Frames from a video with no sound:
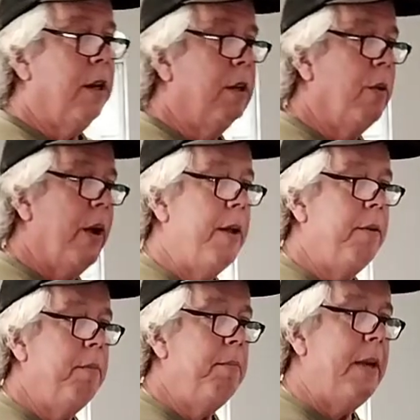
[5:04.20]
a
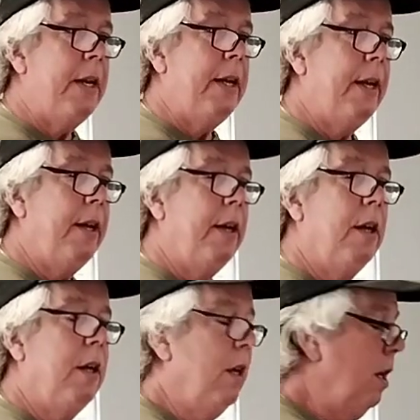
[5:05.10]
great
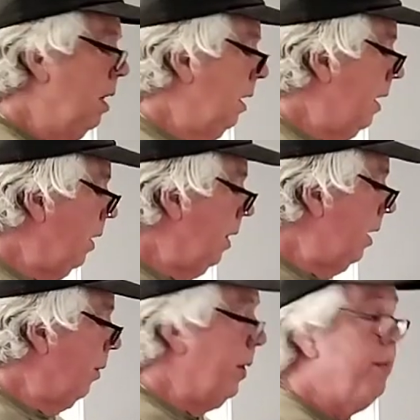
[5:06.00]
many
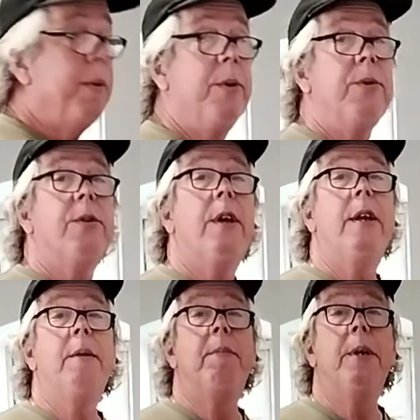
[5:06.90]
Carolina Reapers that
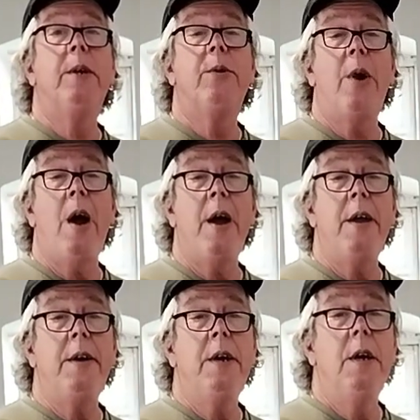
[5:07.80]
have been
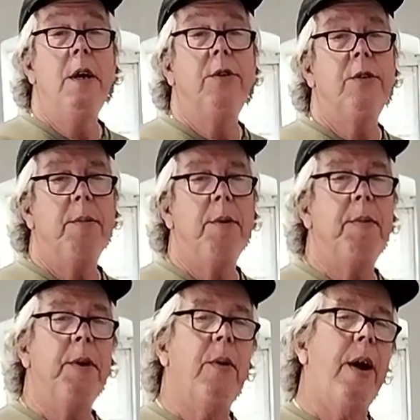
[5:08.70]
dried. Some have
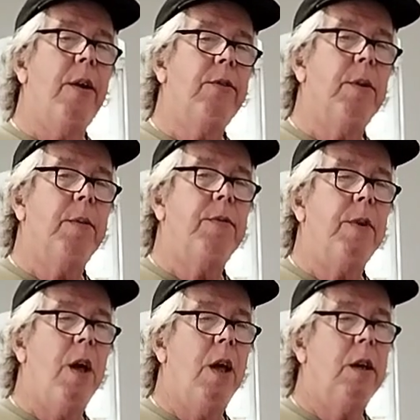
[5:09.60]
been ground, some have
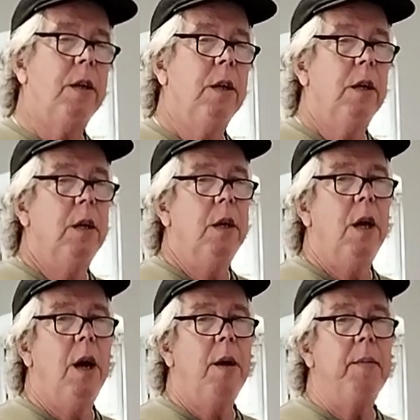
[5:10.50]
not.
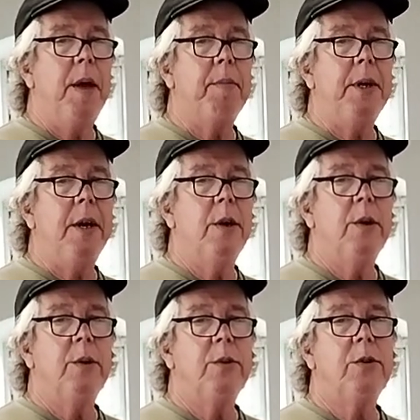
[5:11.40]

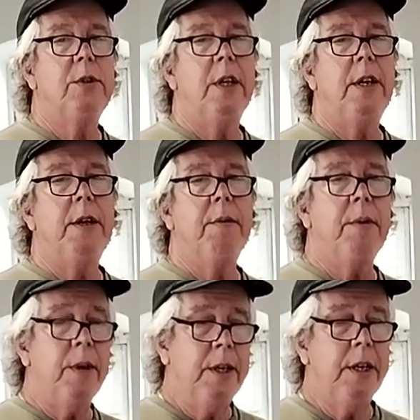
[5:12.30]
Habaneros that
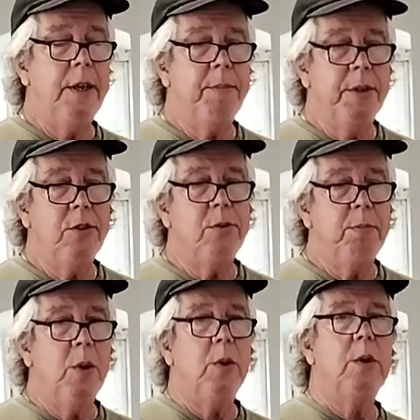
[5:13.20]
have been
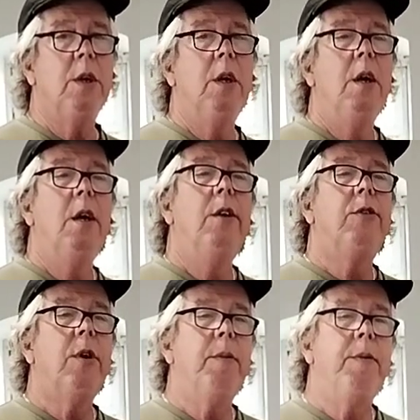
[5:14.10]
smoked.
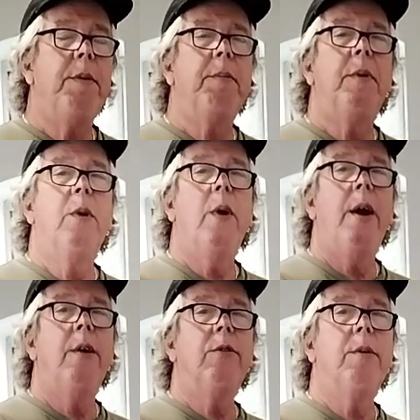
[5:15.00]
Some have been
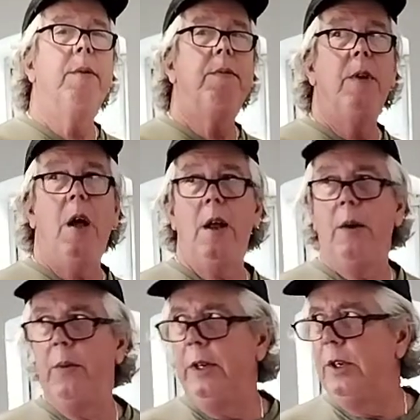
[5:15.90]
ground, some have not.
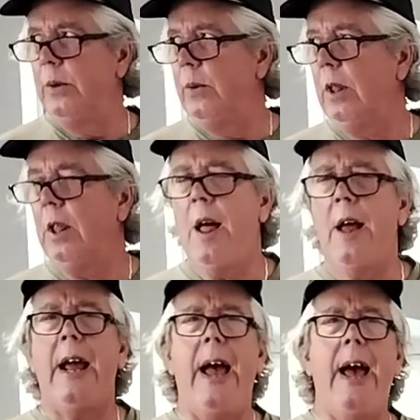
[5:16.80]
We do a lot
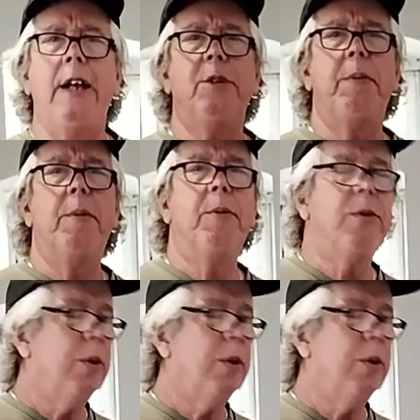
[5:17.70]
of hatch peppers